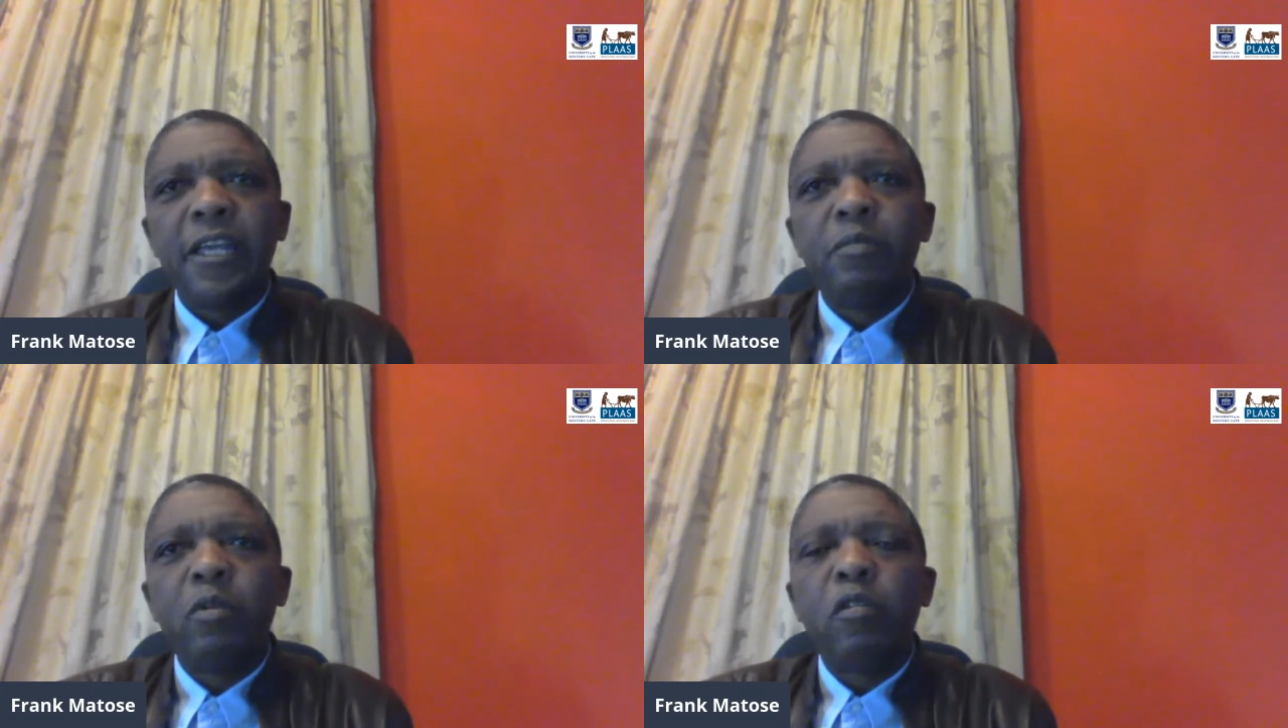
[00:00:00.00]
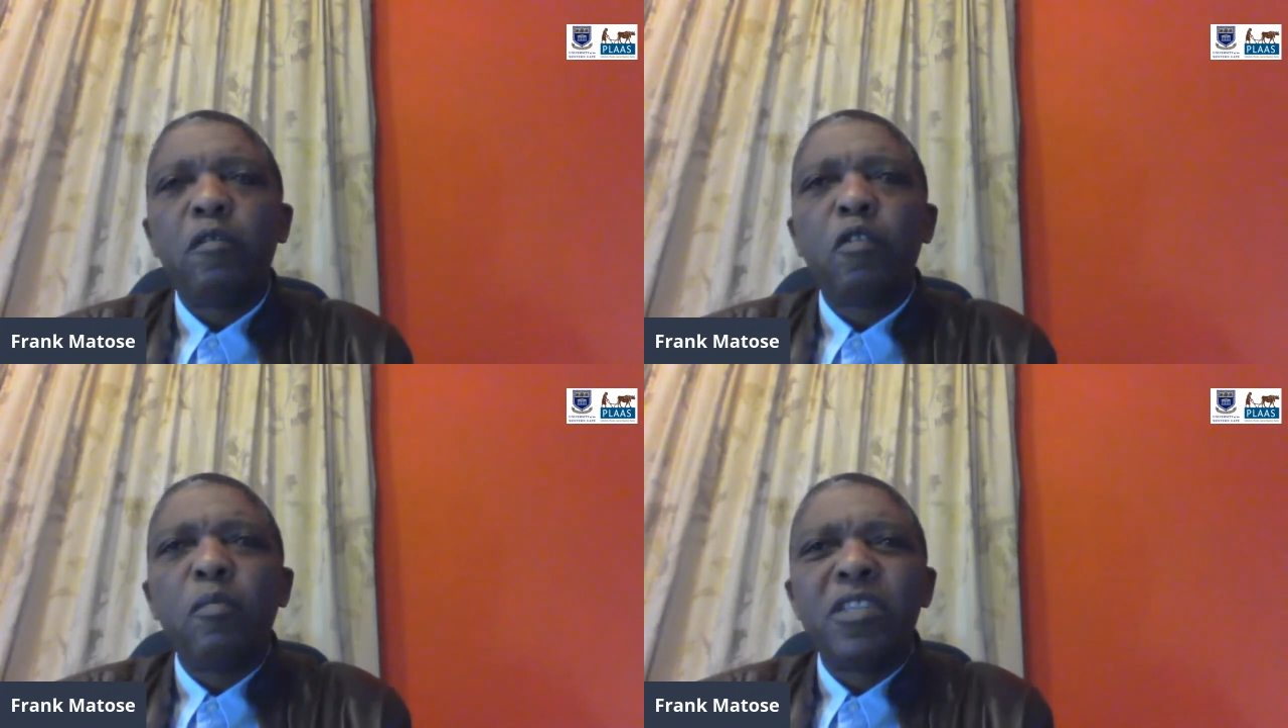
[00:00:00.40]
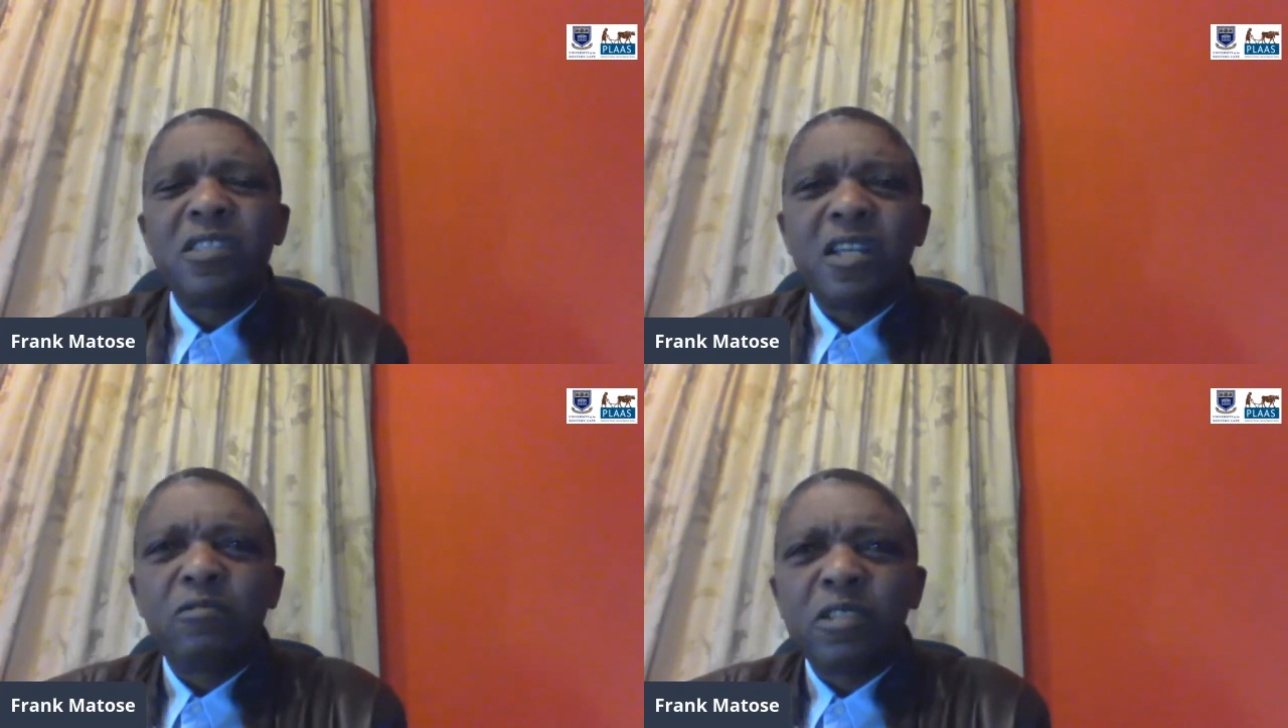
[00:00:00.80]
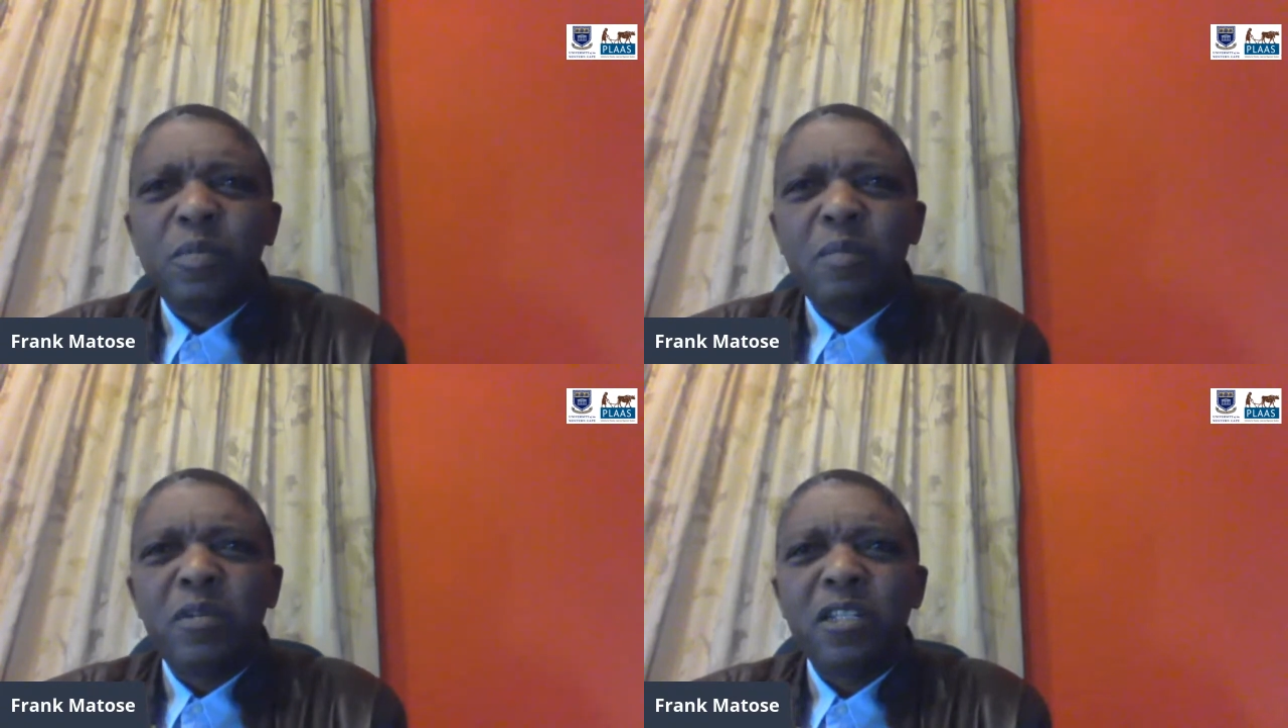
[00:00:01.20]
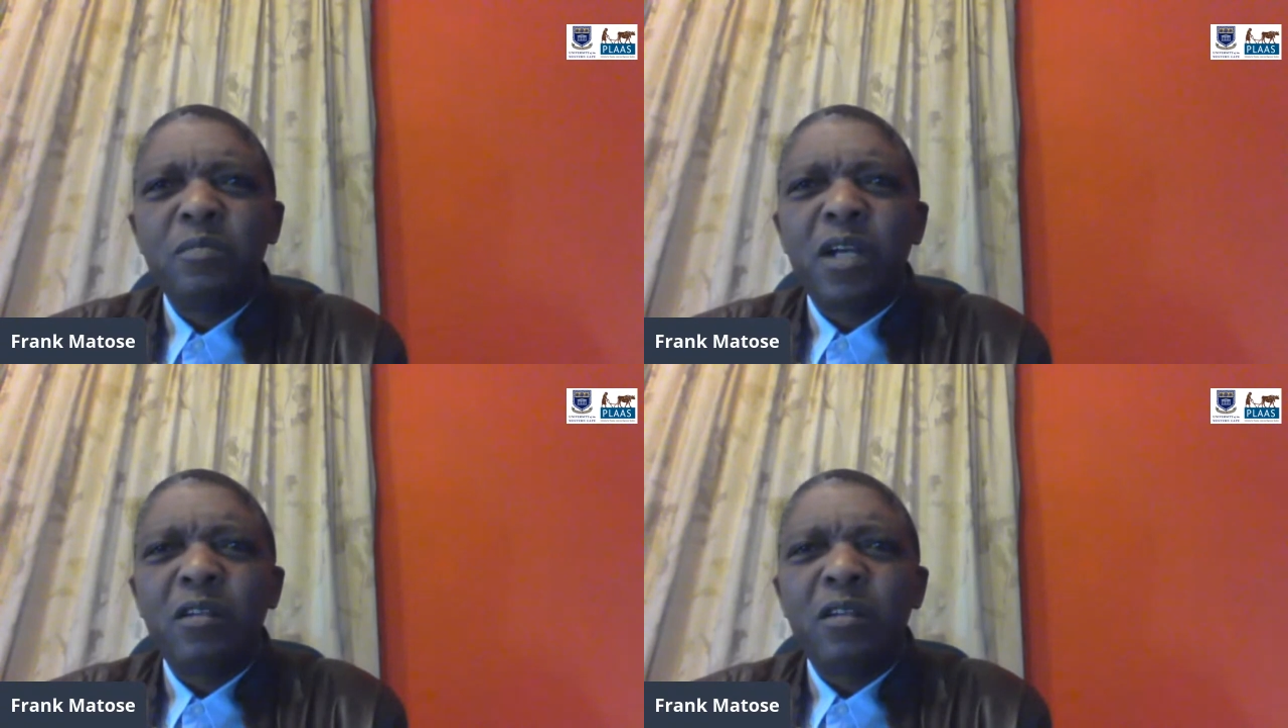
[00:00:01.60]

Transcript: Handbook of Commons that was published